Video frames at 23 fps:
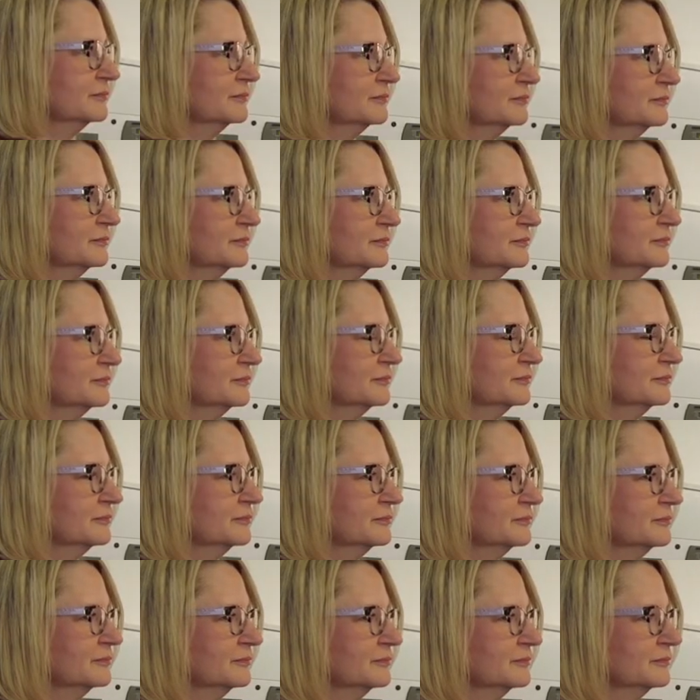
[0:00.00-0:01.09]

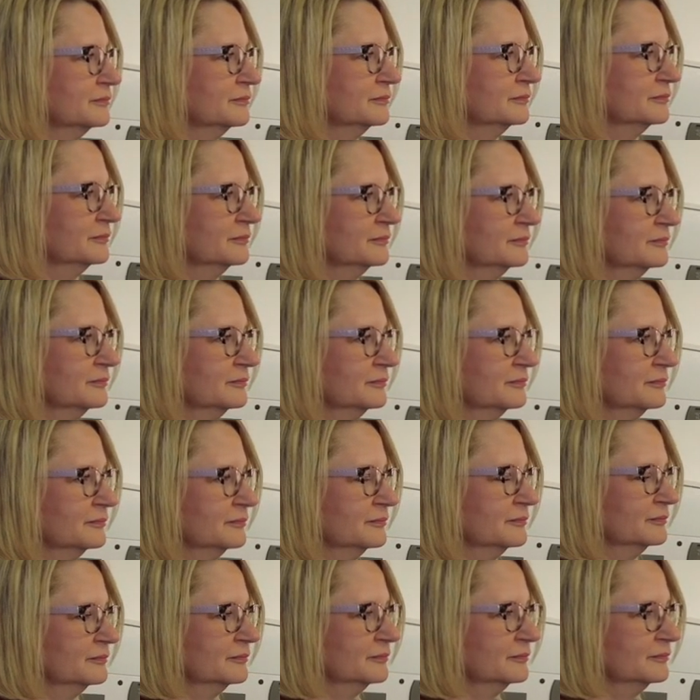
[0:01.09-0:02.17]

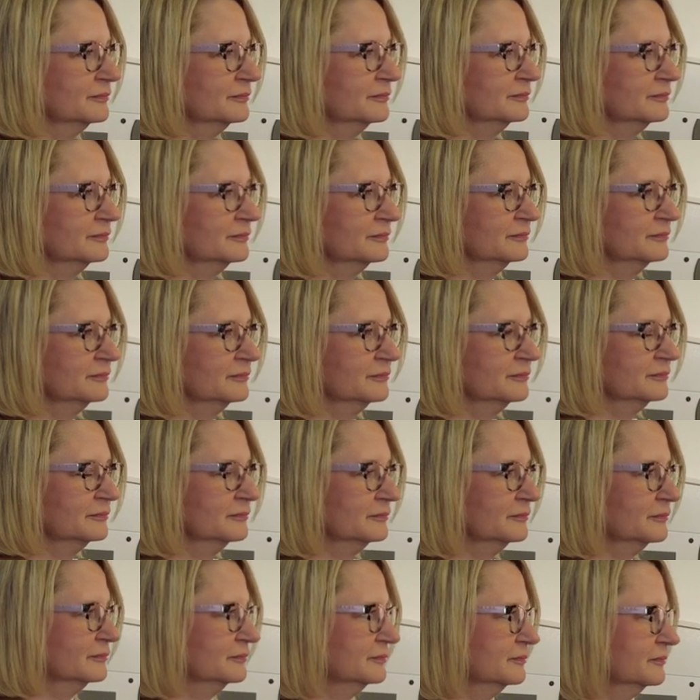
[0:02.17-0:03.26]

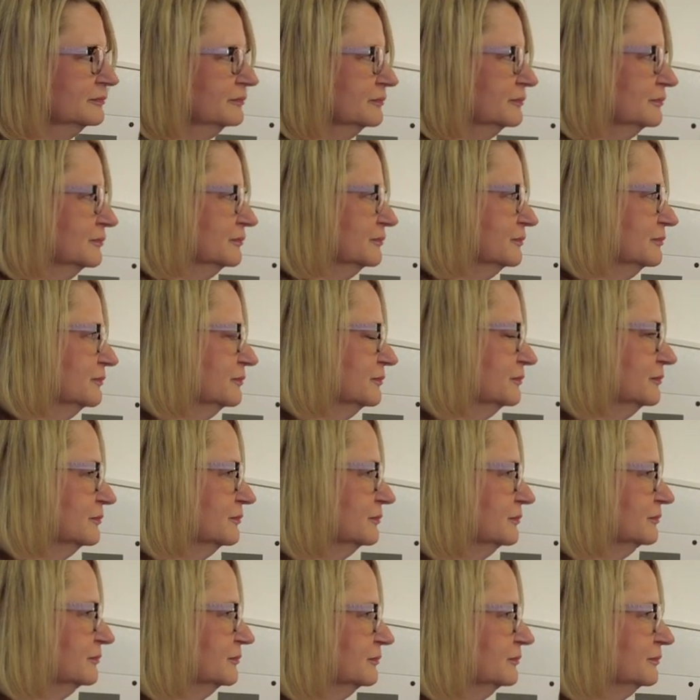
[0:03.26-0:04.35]

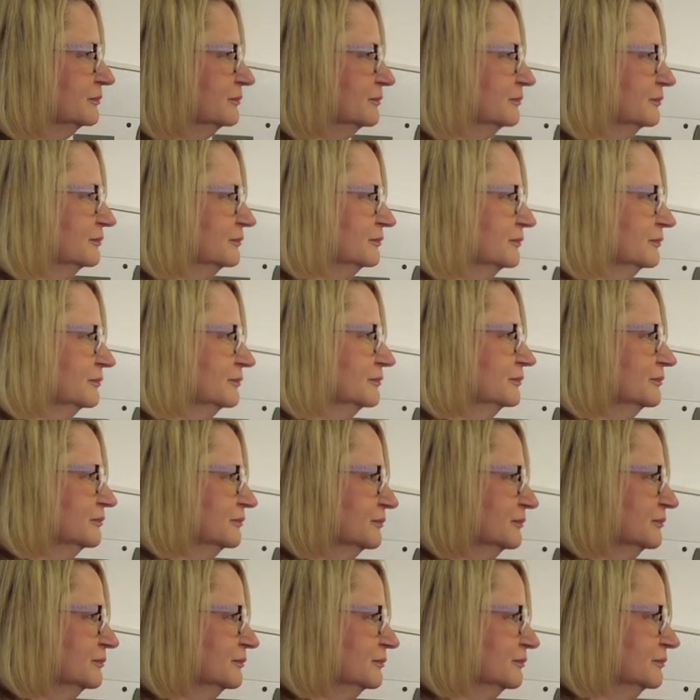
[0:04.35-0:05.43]

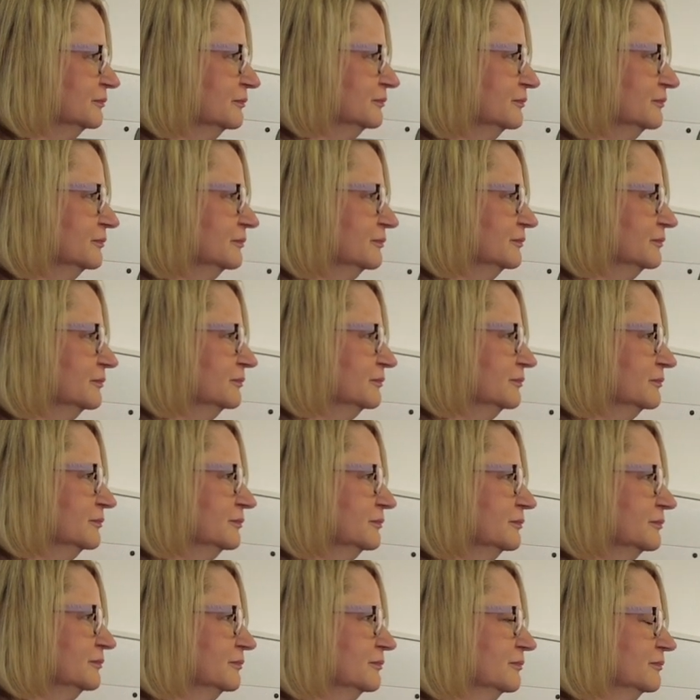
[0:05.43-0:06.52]

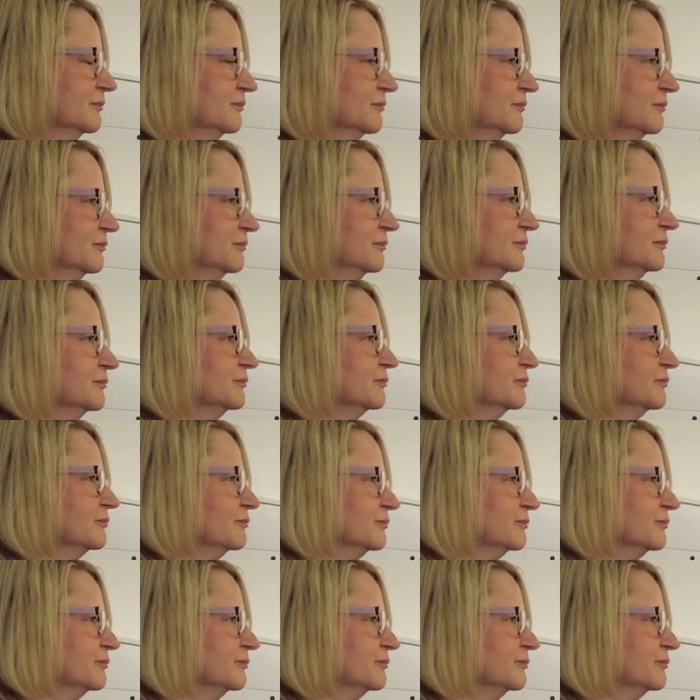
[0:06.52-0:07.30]
(silent)